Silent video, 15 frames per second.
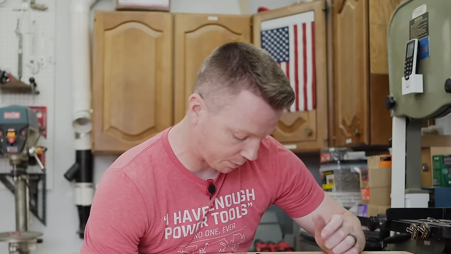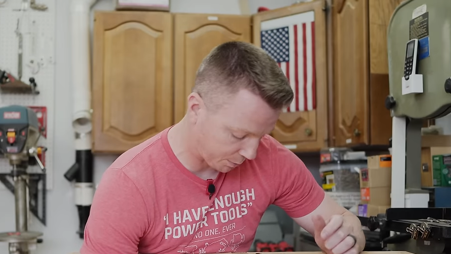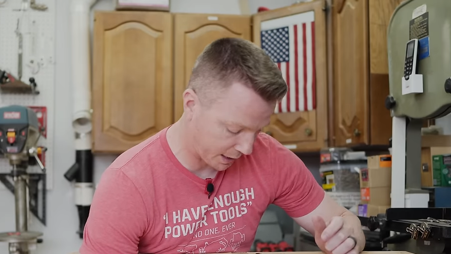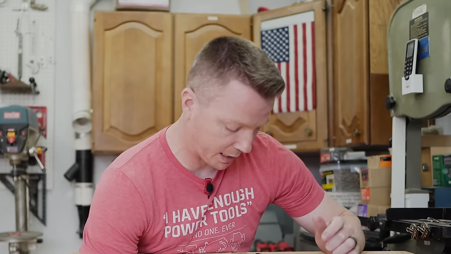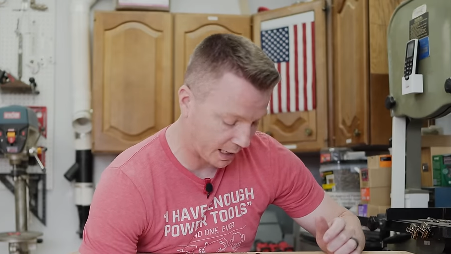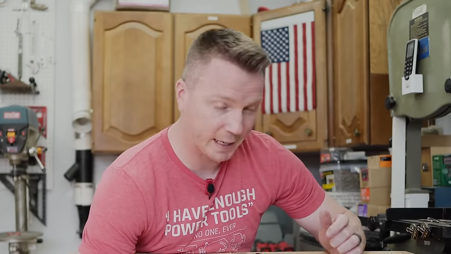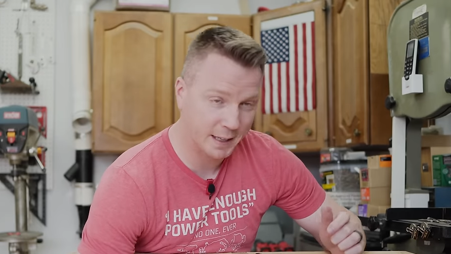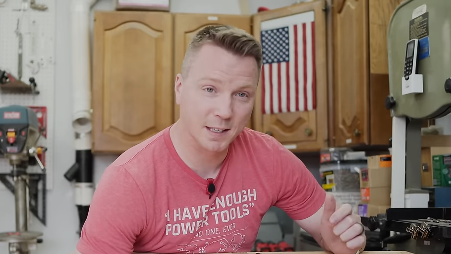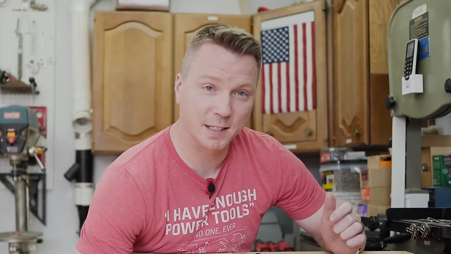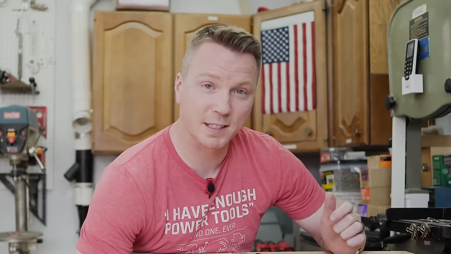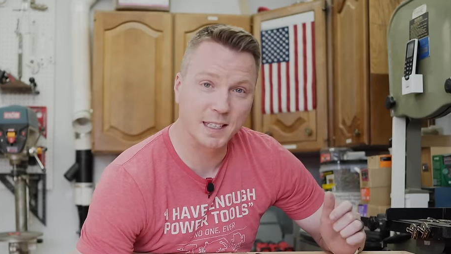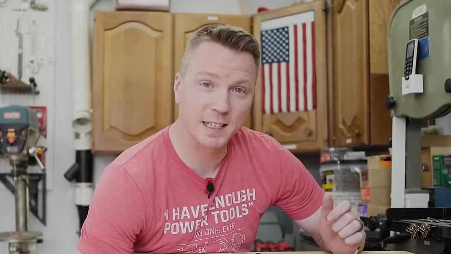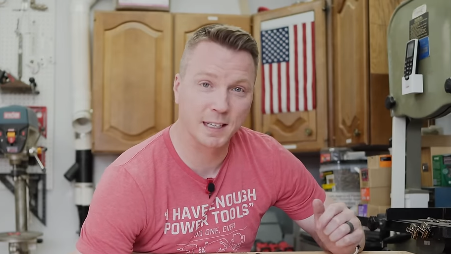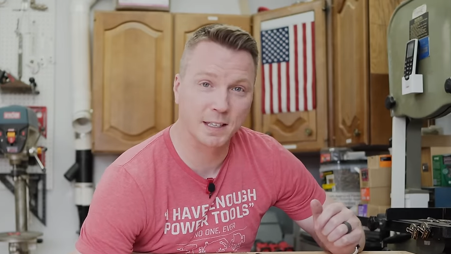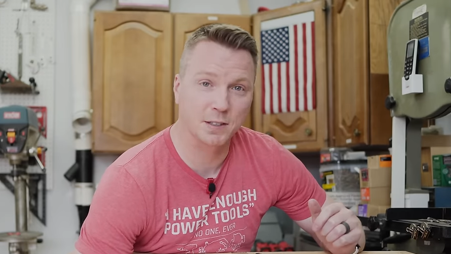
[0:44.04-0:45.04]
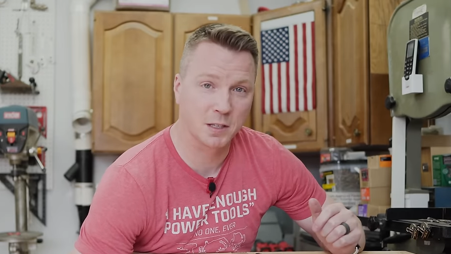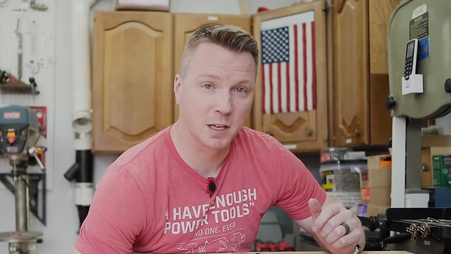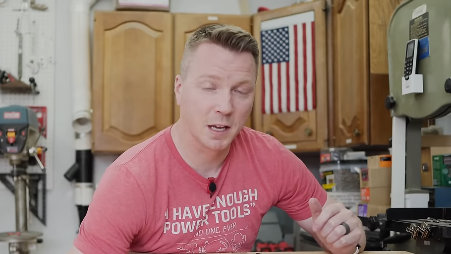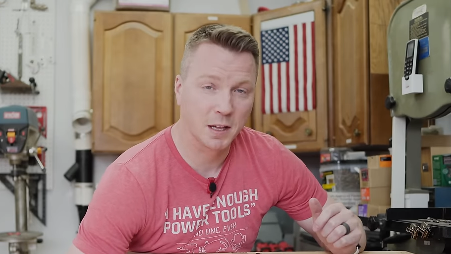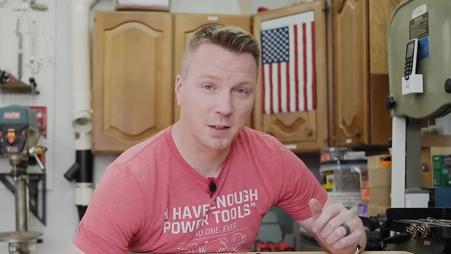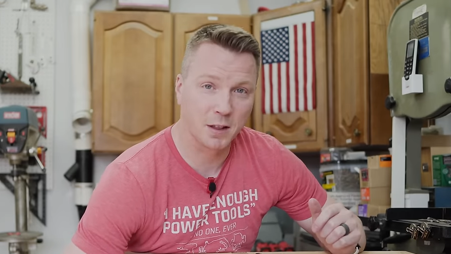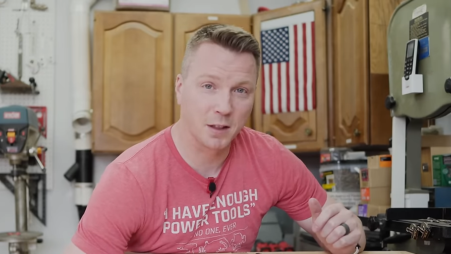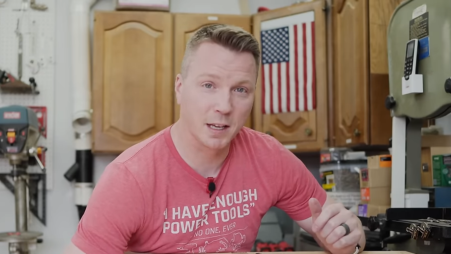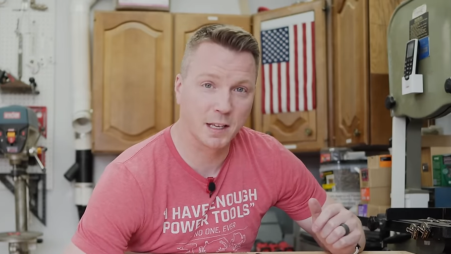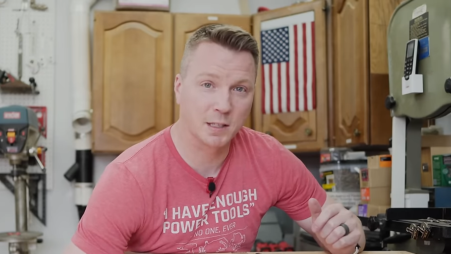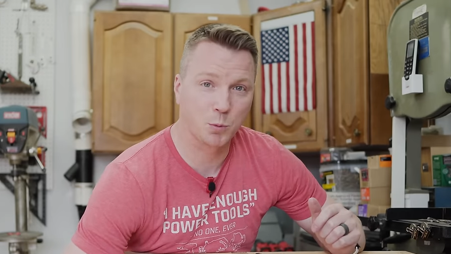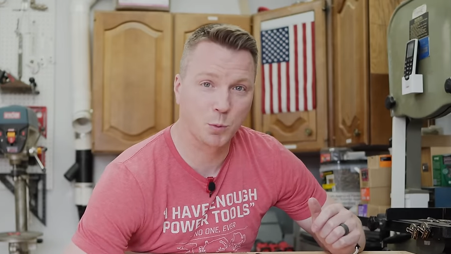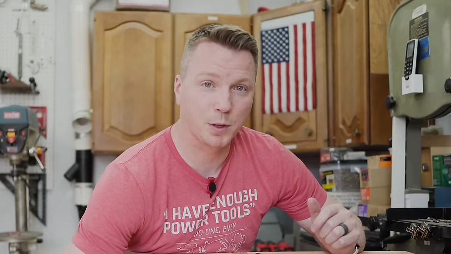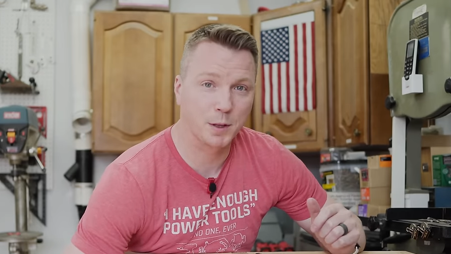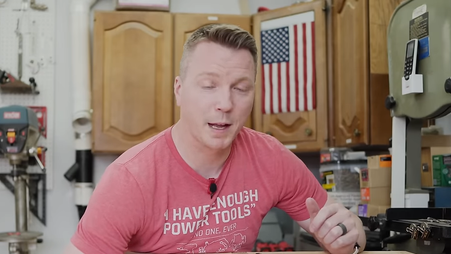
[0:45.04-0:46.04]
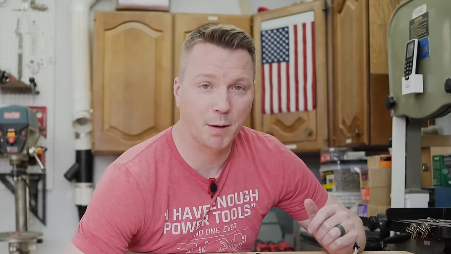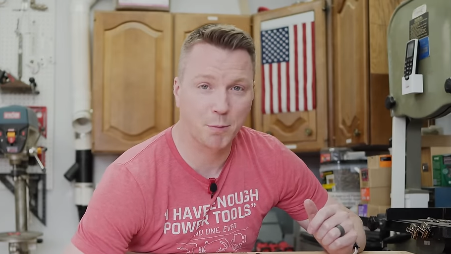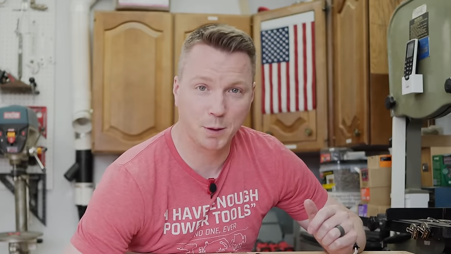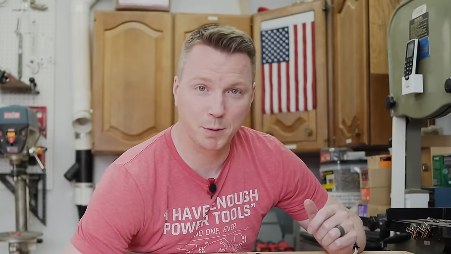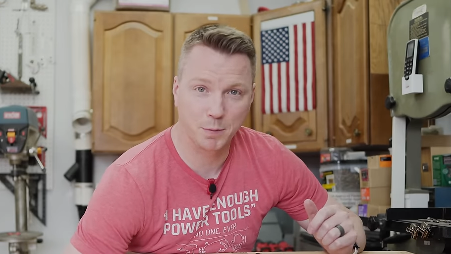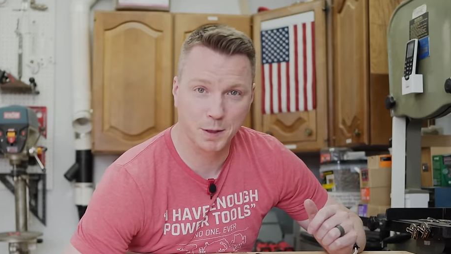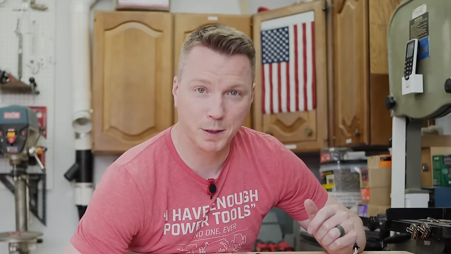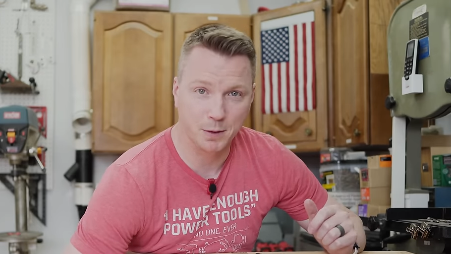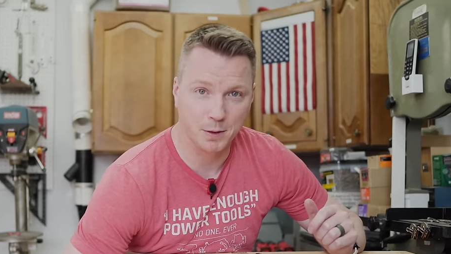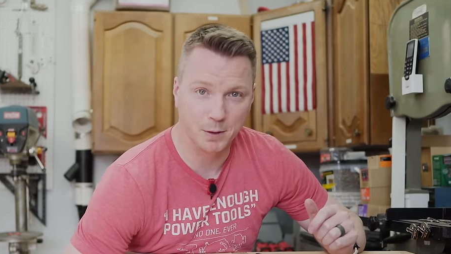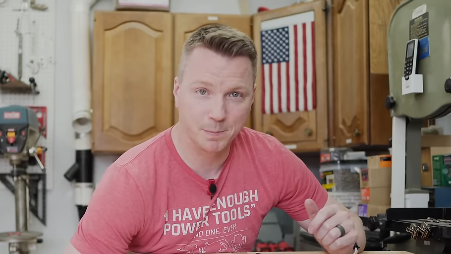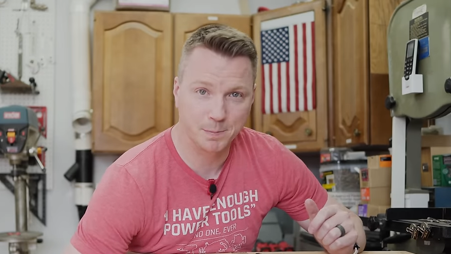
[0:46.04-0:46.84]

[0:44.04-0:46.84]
behind the scenes that this will not reveal.